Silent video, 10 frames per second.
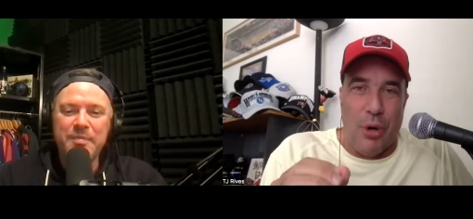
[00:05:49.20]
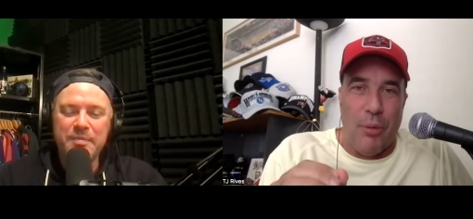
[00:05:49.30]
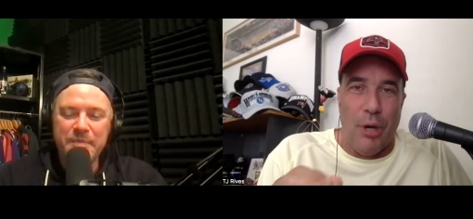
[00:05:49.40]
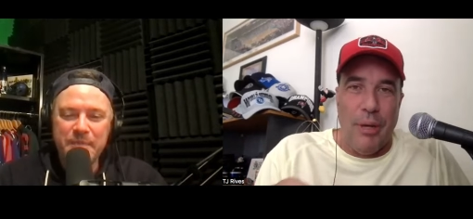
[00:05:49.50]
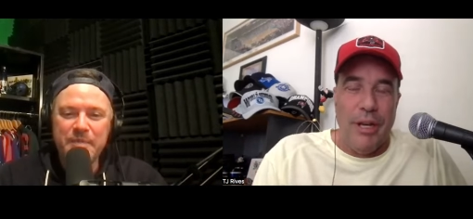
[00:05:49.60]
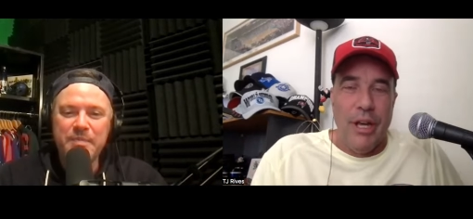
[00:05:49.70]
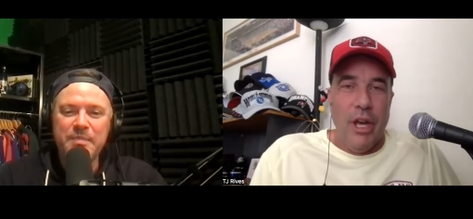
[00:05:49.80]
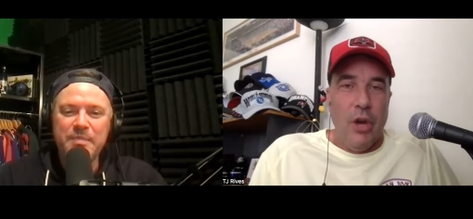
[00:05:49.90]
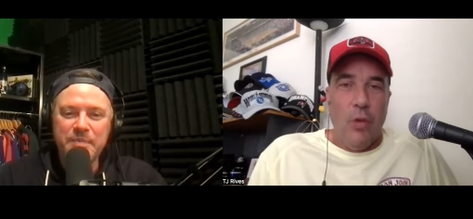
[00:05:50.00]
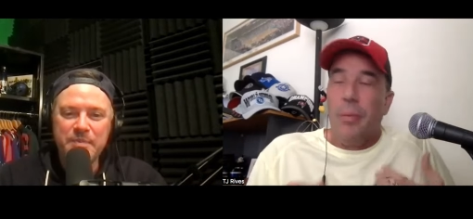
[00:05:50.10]
Speaker 1: more moment,
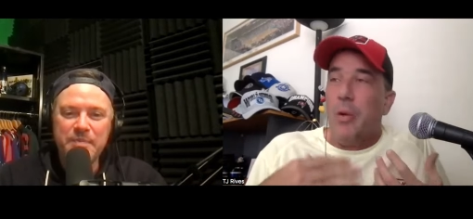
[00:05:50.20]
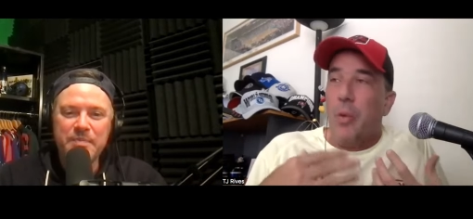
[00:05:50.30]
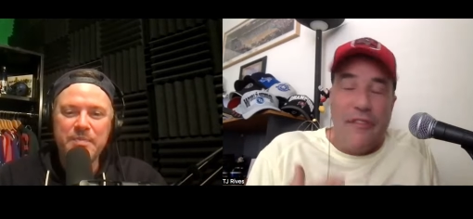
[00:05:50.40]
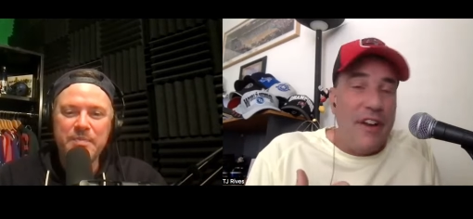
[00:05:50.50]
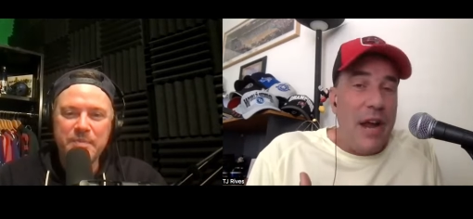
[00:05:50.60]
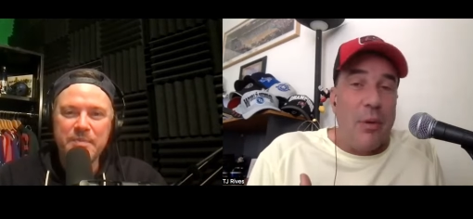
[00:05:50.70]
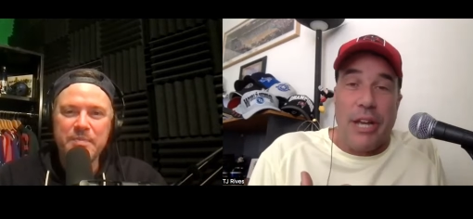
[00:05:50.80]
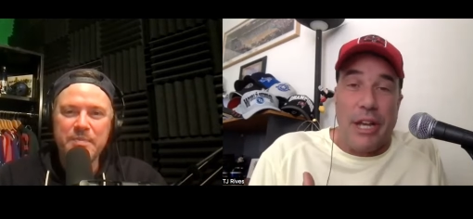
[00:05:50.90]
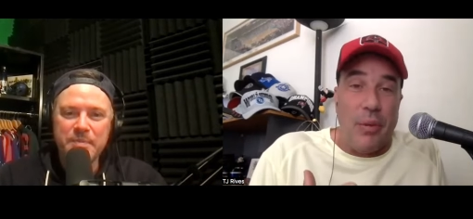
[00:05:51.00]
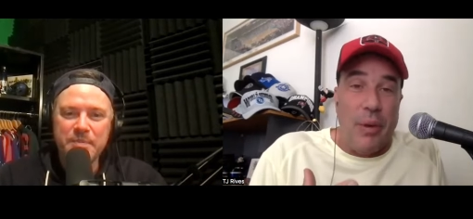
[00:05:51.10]
when my wife and I
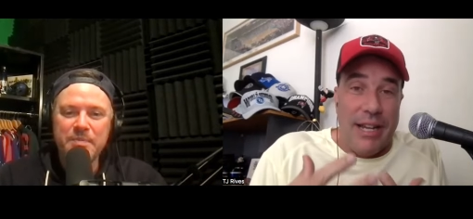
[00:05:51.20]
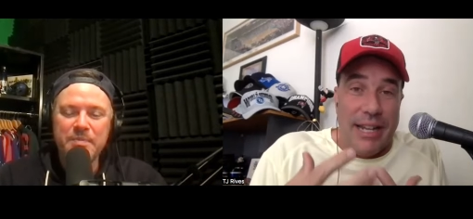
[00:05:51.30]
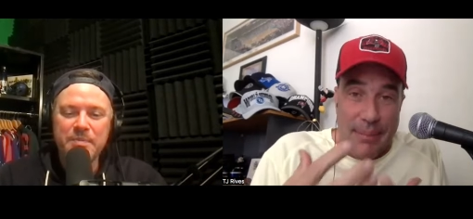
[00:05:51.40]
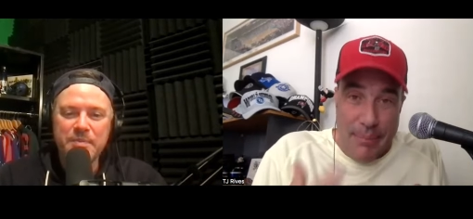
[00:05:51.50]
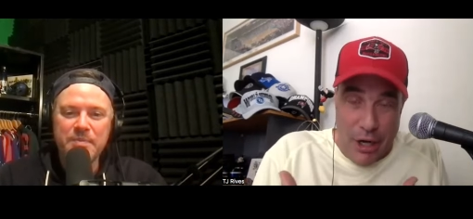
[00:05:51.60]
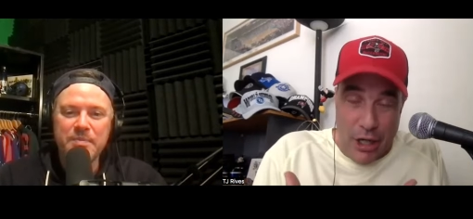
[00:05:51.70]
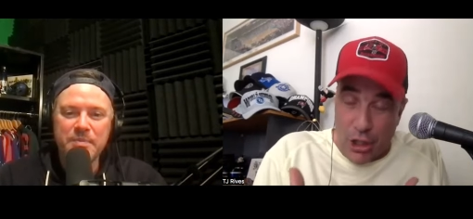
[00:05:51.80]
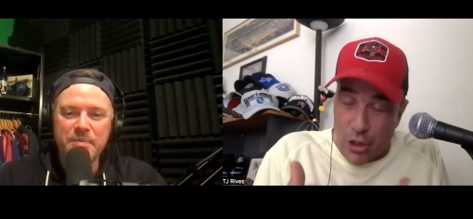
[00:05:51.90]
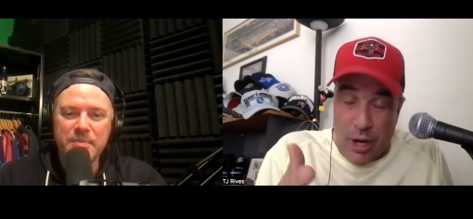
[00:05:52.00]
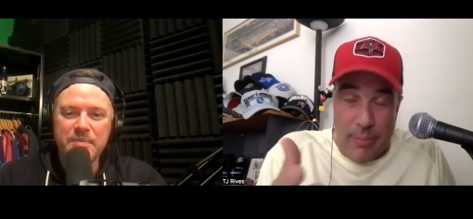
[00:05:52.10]
were kicking around getting married,
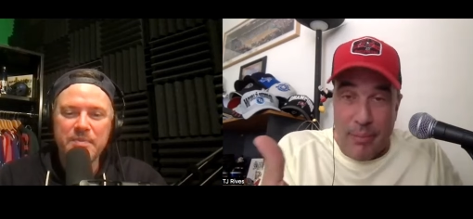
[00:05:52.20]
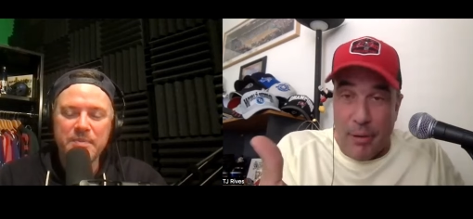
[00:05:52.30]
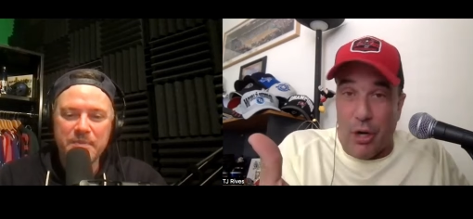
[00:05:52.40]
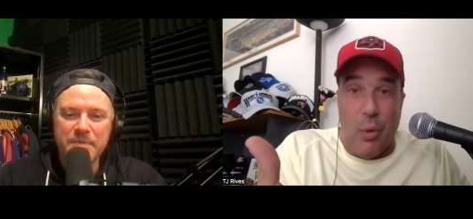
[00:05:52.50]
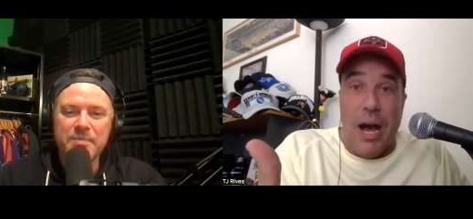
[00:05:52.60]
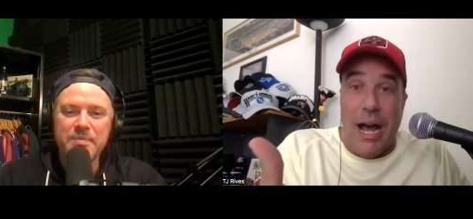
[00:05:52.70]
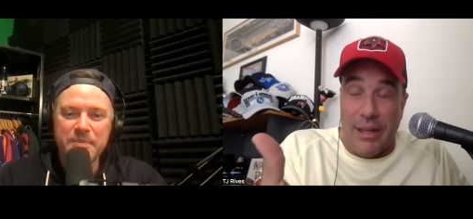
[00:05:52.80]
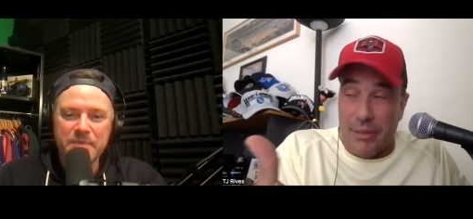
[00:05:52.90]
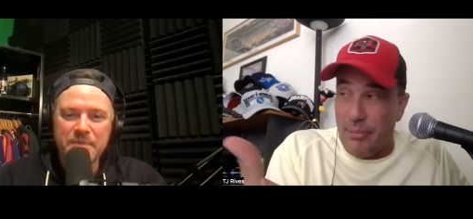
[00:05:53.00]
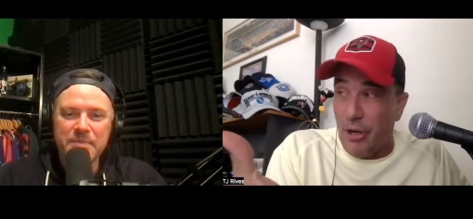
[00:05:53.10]
and you know, I've been married a
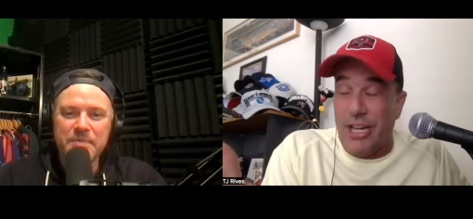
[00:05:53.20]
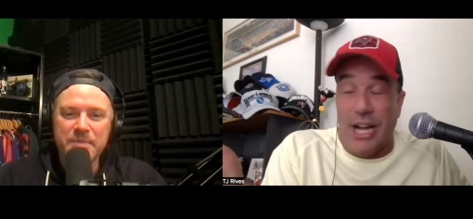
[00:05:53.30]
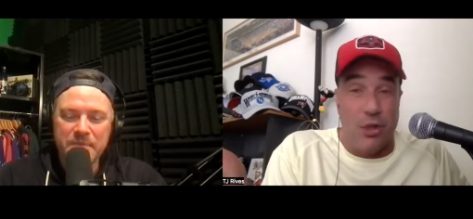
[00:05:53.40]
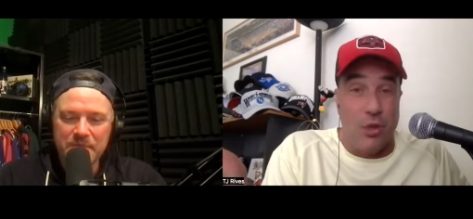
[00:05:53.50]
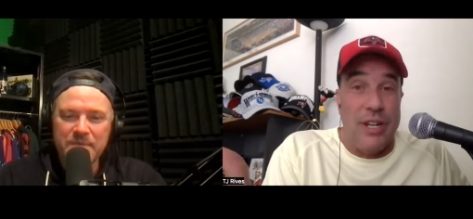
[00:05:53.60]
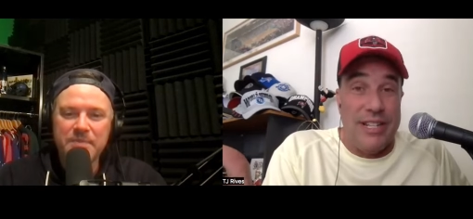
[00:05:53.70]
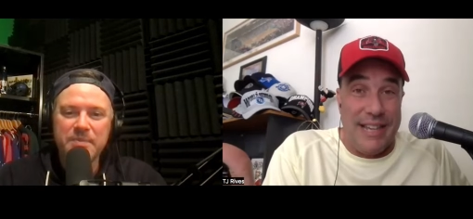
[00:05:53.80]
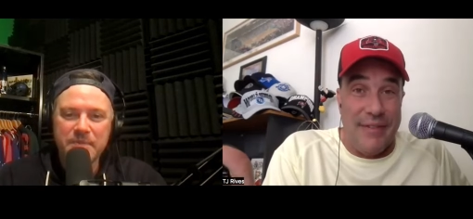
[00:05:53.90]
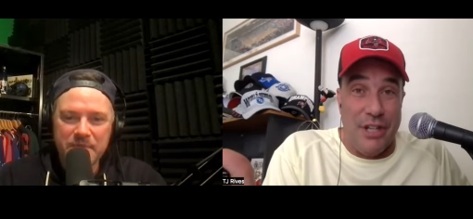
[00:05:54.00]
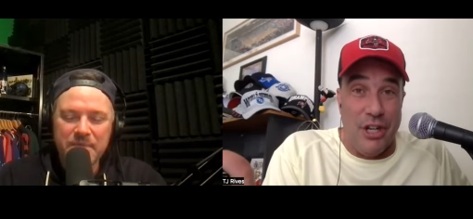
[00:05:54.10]
while. I've been married now
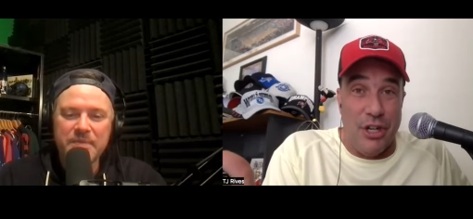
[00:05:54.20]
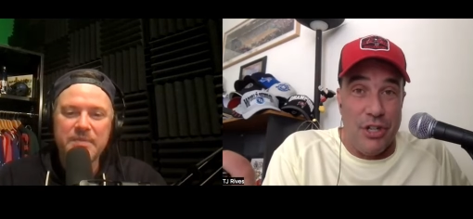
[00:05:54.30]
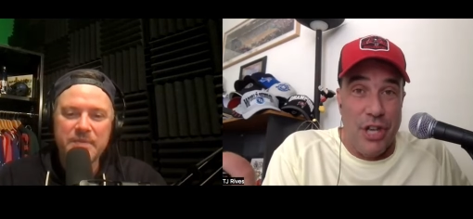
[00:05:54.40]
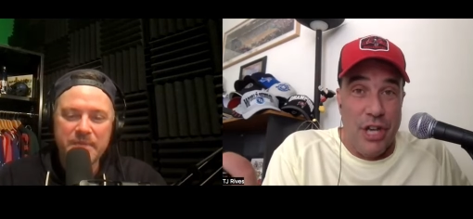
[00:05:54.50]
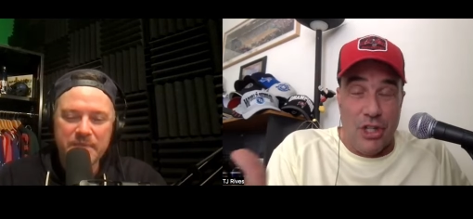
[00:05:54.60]
twenty-seven years.